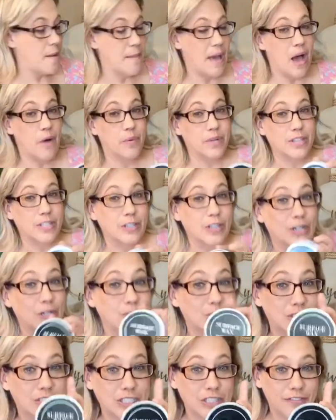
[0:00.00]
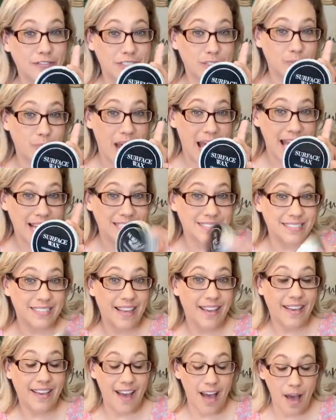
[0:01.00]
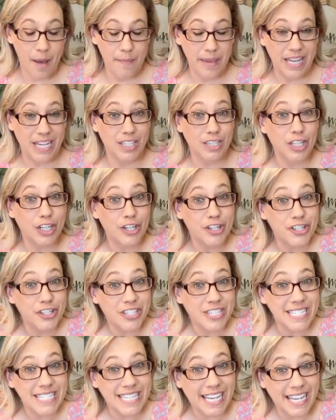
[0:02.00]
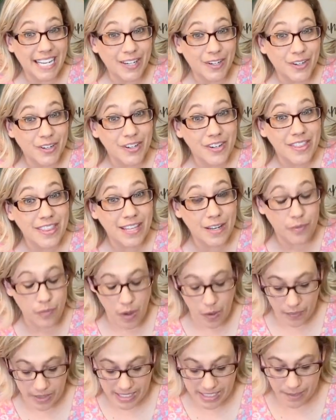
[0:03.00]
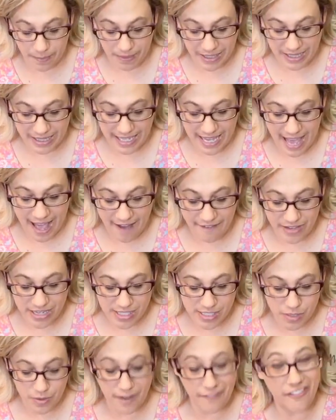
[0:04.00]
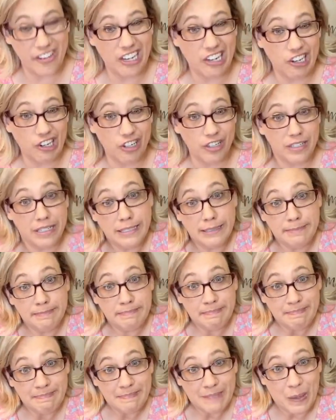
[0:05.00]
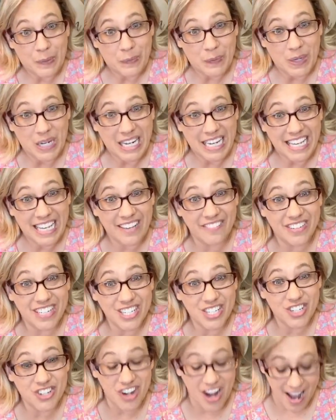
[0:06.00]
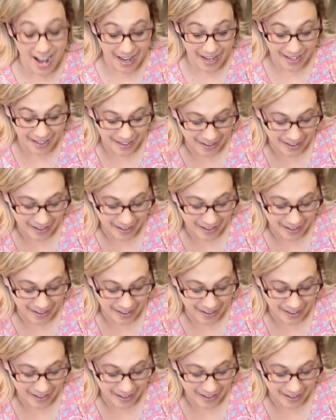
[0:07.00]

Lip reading: out with our own surface wax in a larger container than what we typically have it. So I figured we're going to give it a try.